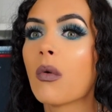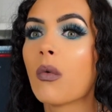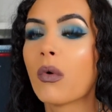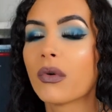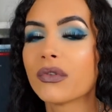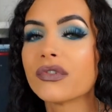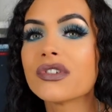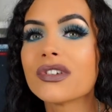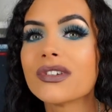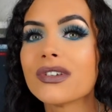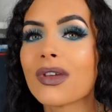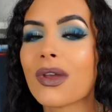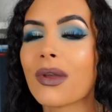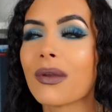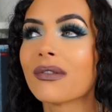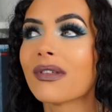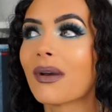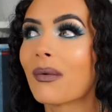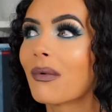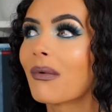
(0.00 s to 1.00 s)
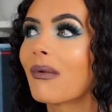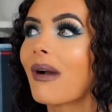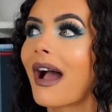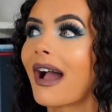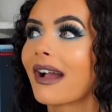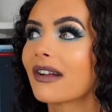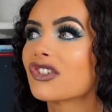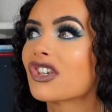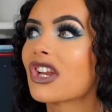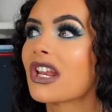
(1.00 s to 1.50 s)
want to do, that will
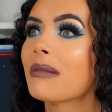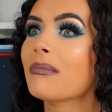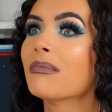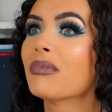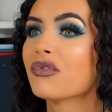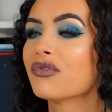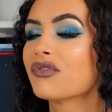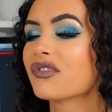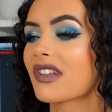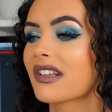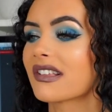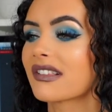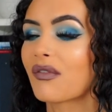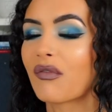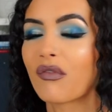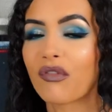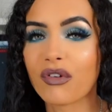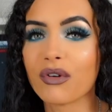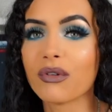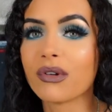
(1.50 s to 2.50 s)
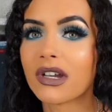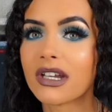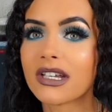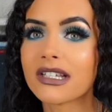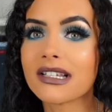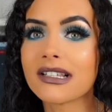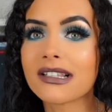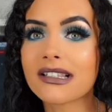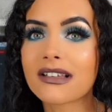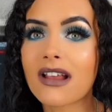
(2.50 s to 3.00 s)
actually boost us and feel
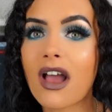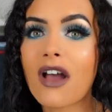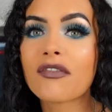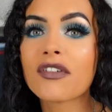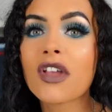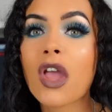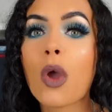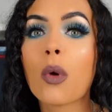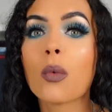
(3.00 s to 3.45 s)
good and stuff,